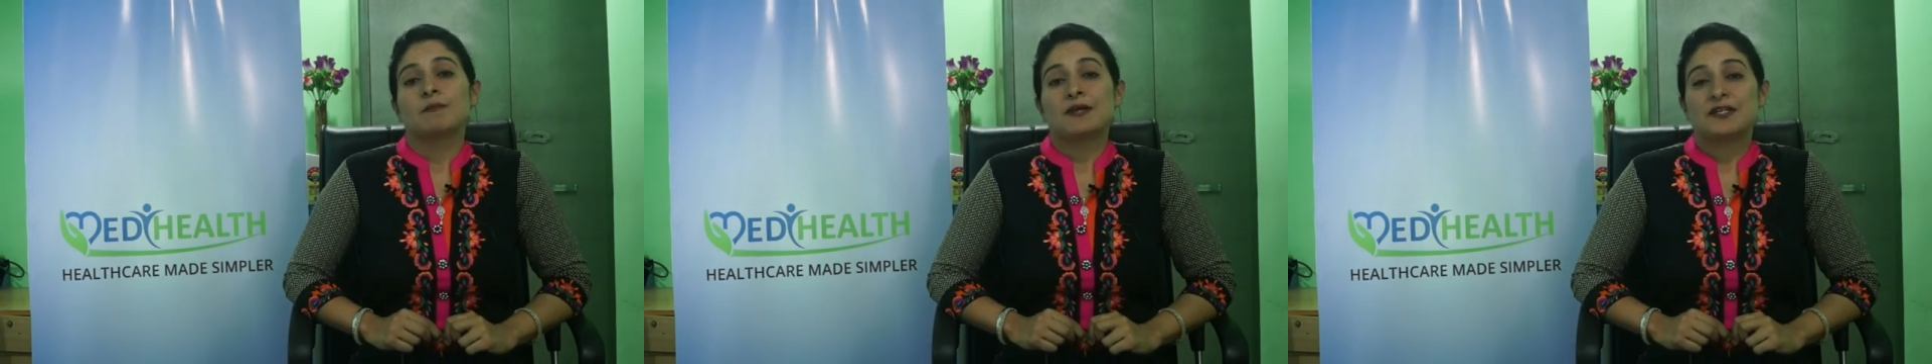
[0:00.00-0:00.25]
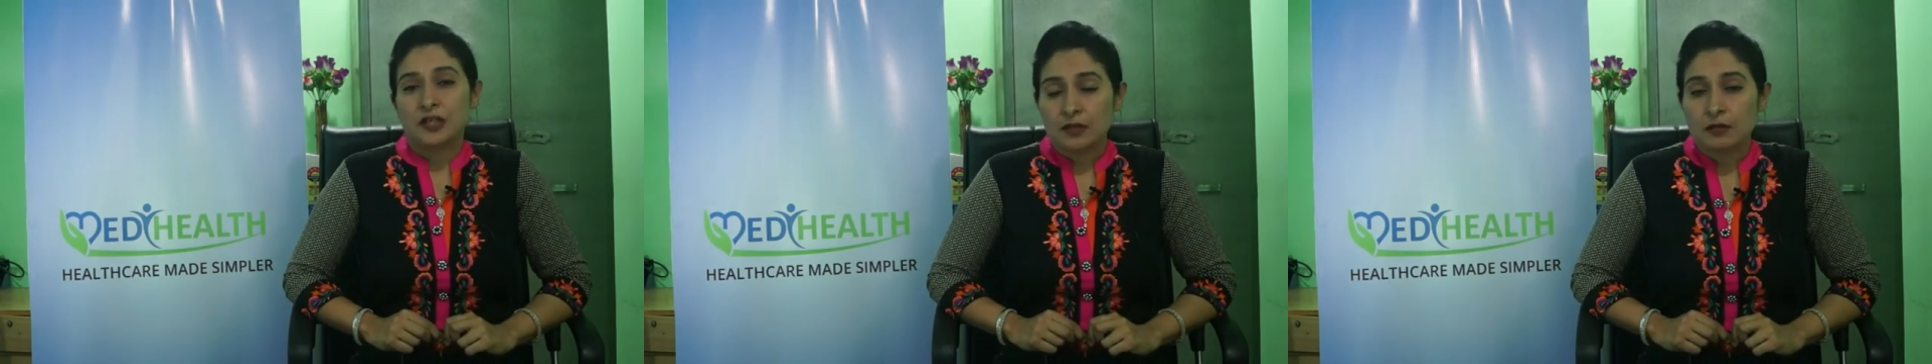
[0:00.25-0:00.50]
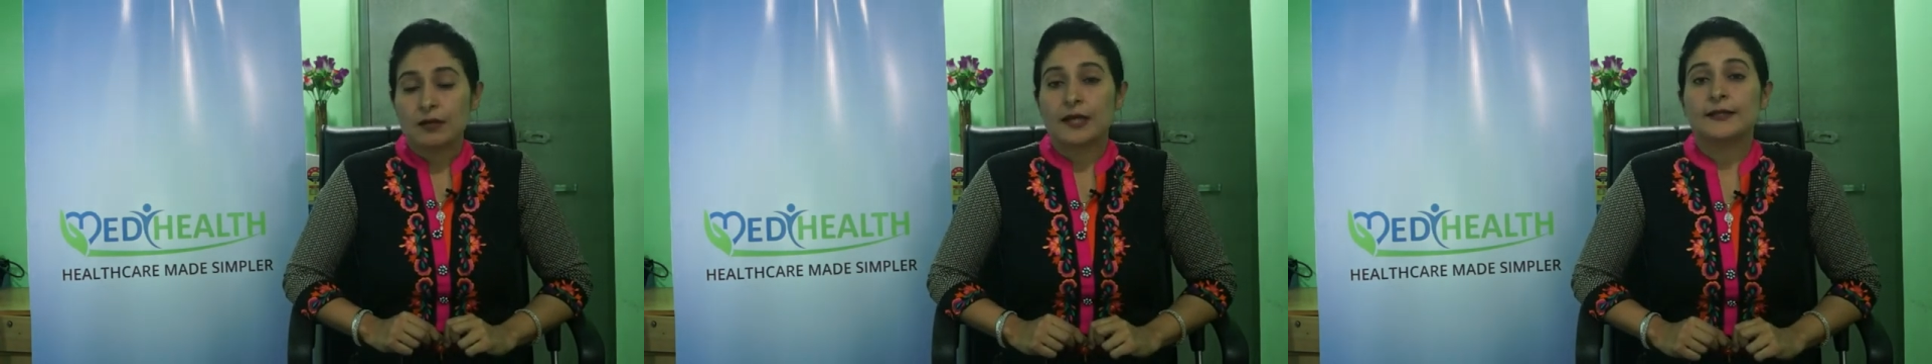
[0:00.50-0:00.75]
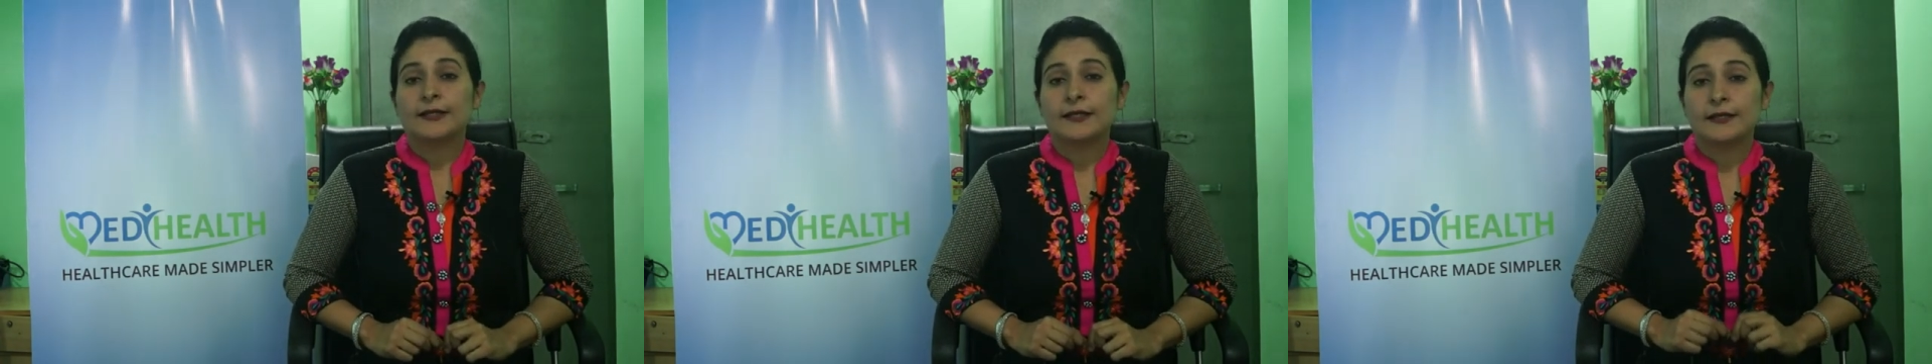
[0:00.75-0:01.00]
Maintain your
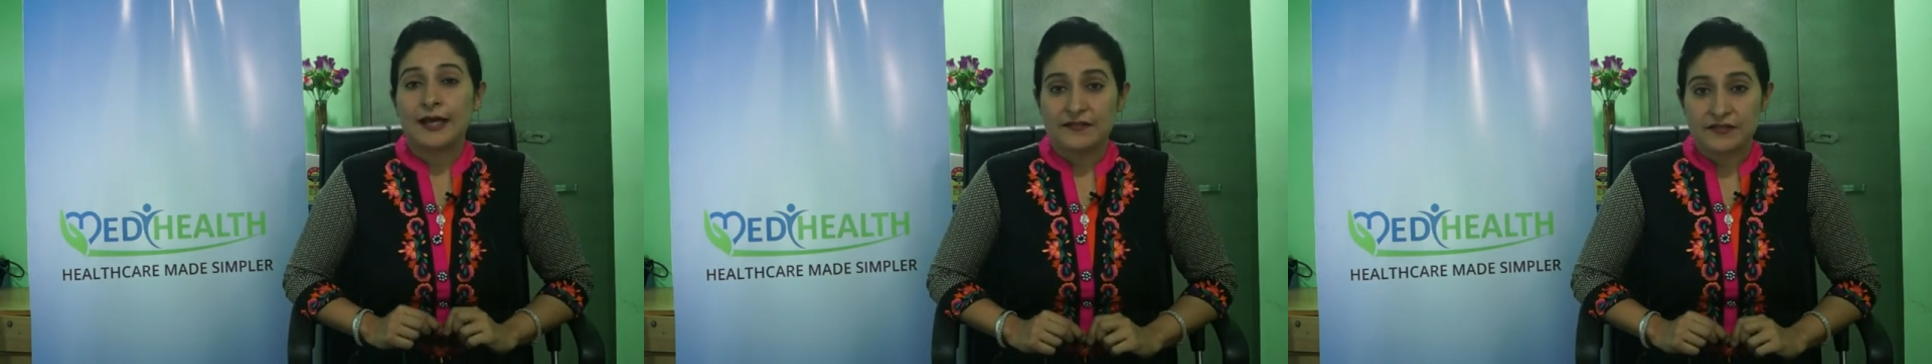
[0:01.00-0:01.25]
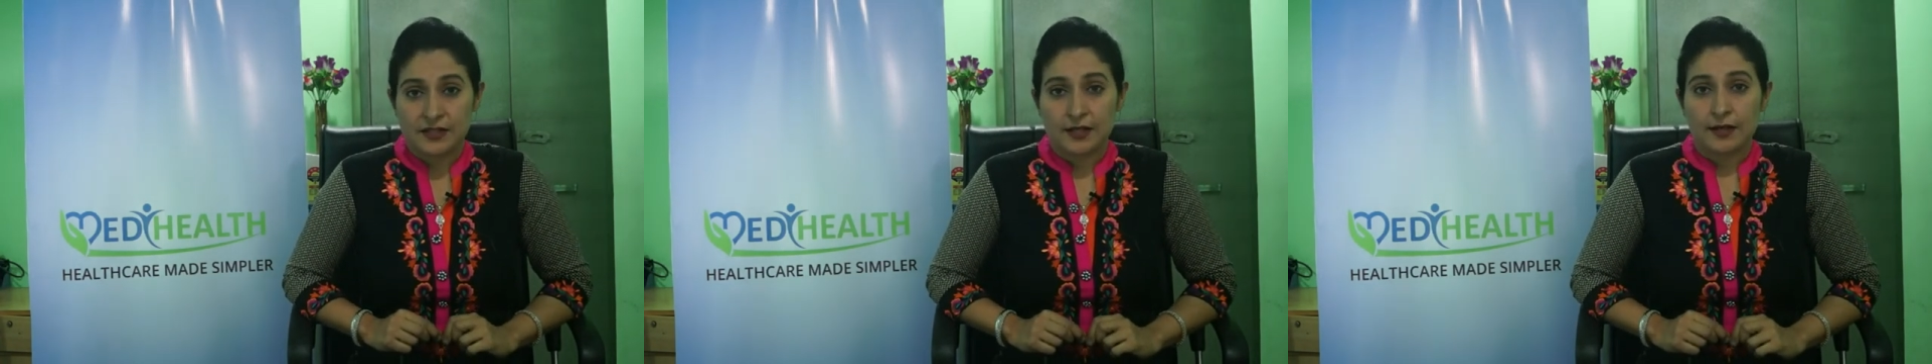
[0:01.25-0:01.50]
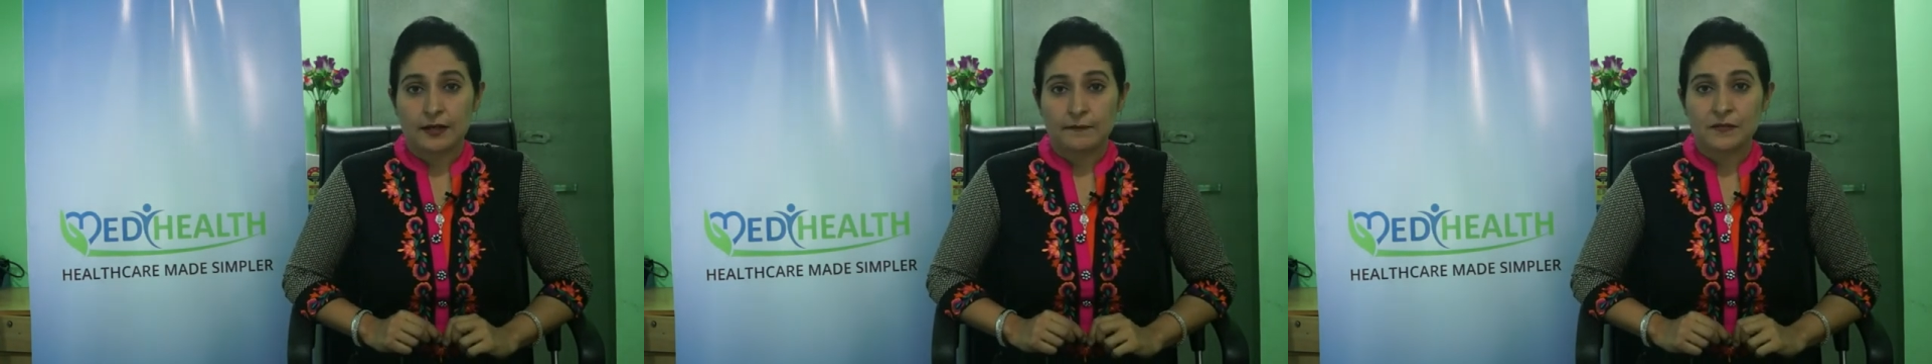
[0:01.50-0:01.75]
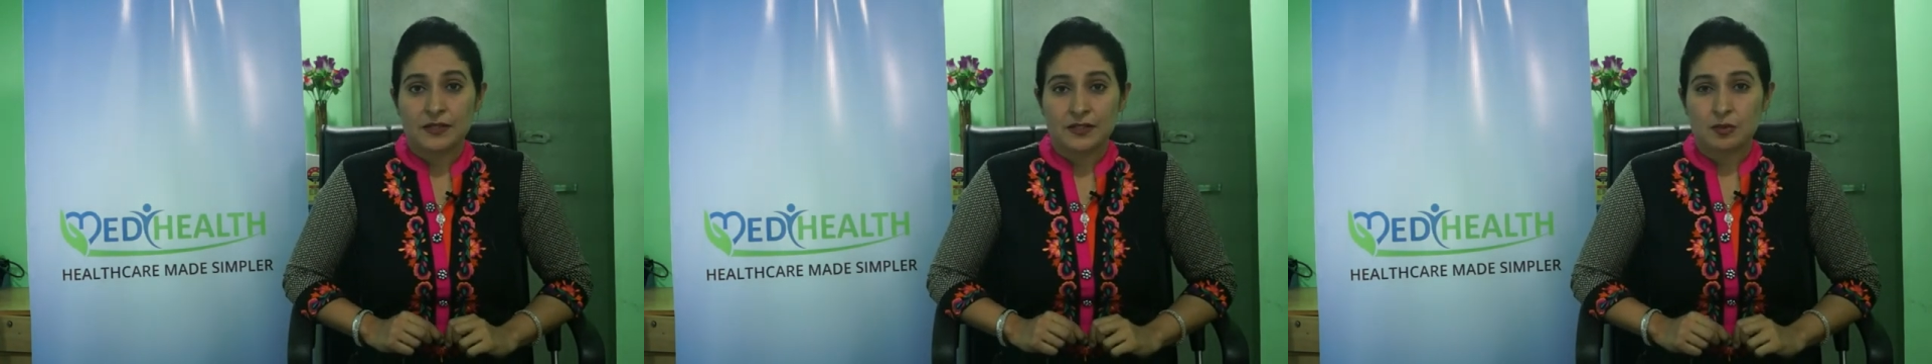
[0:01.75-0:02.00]
healthy lifestyle.